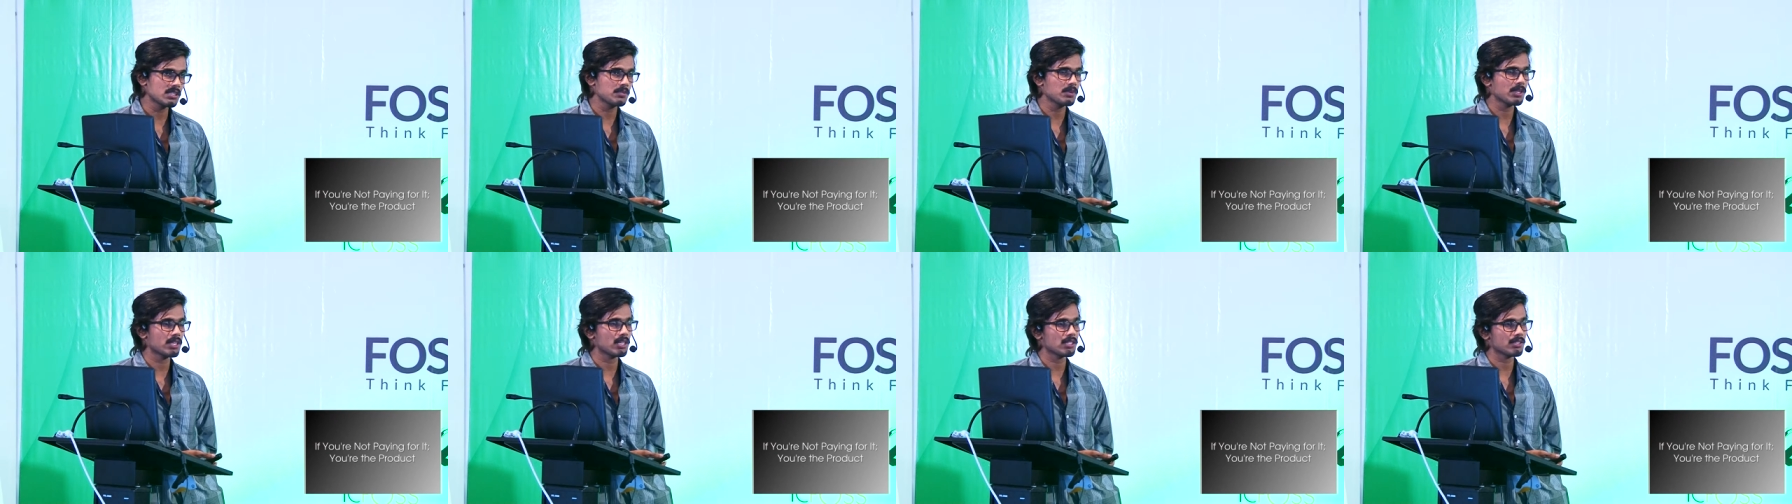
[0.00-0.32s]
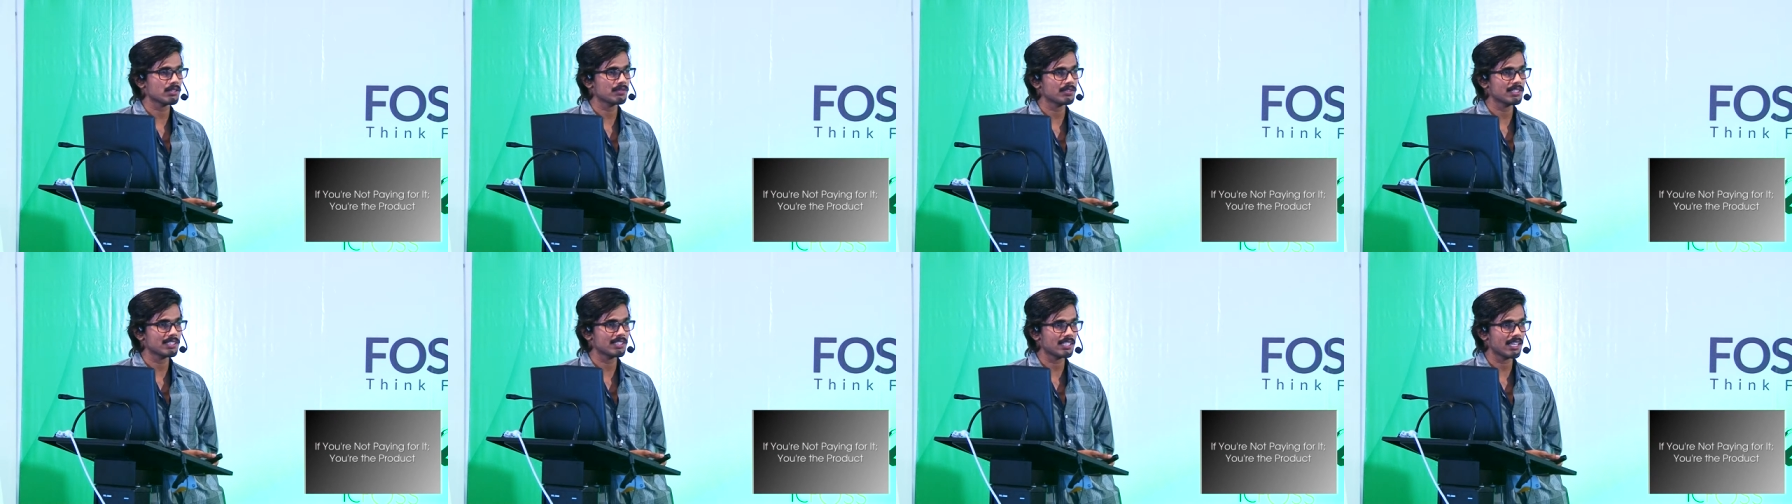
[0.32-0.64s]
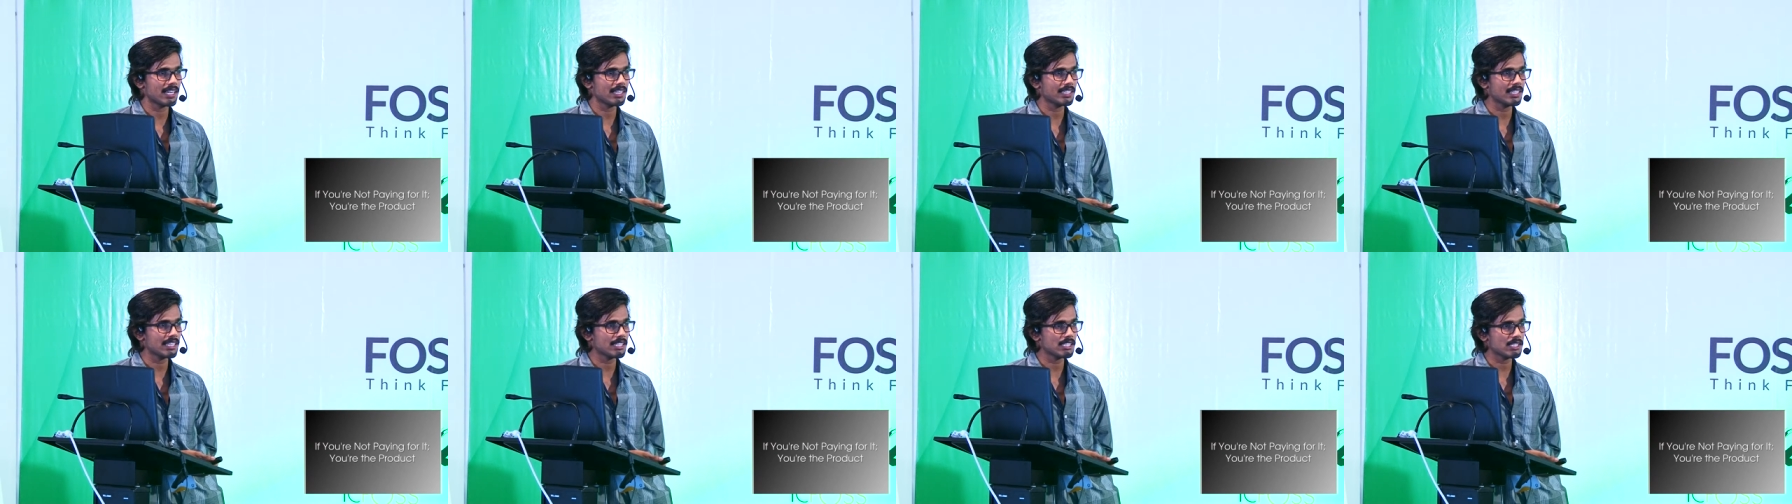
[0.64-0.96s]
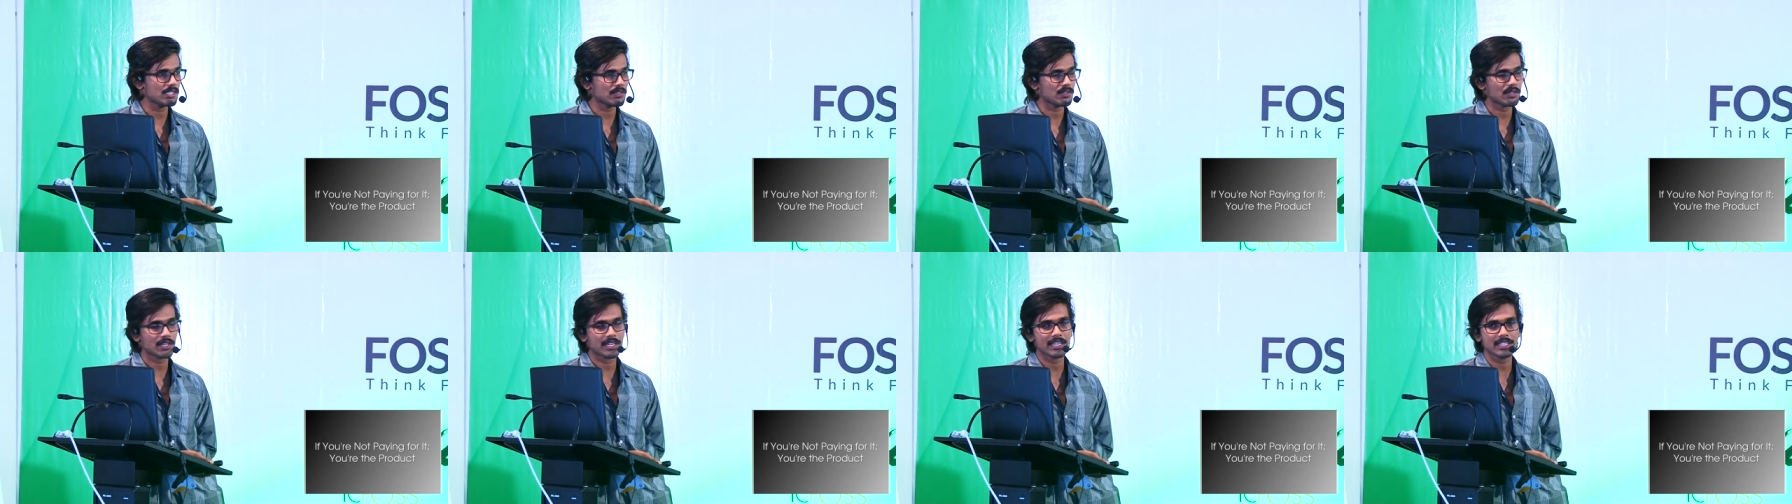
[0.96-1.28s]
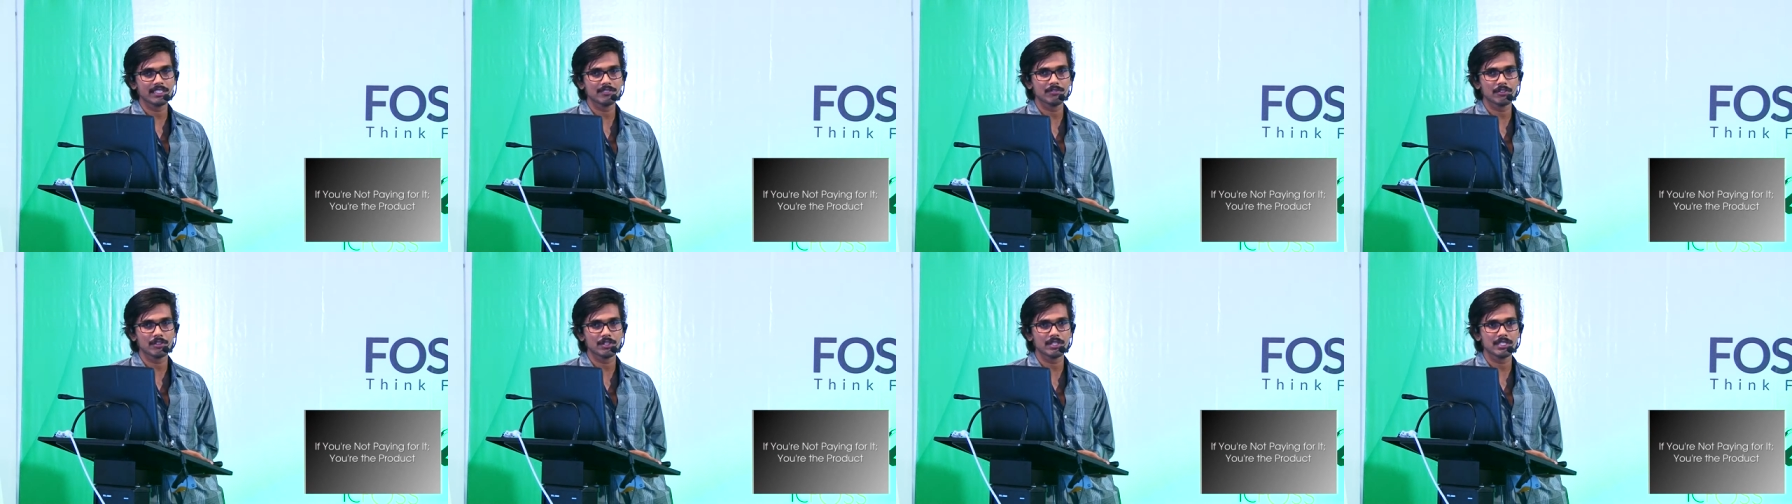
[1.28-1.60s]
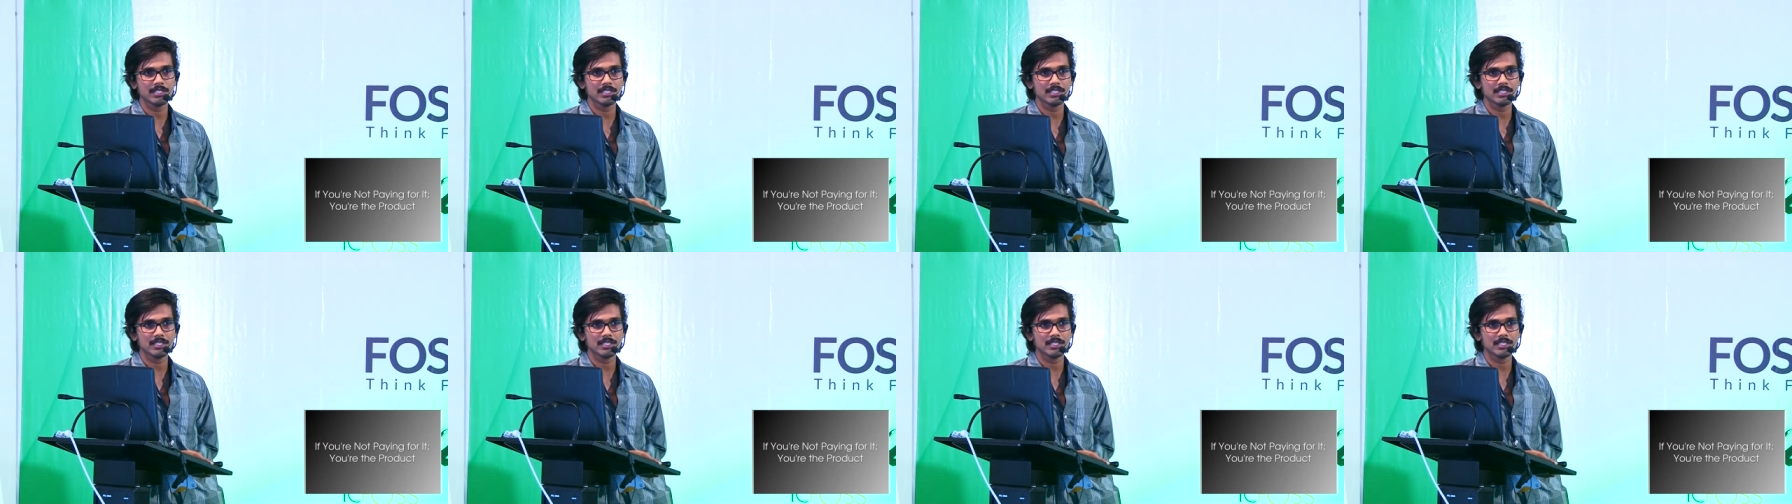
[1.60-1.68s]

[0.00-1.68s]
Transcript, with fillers: is because of this algorithm running for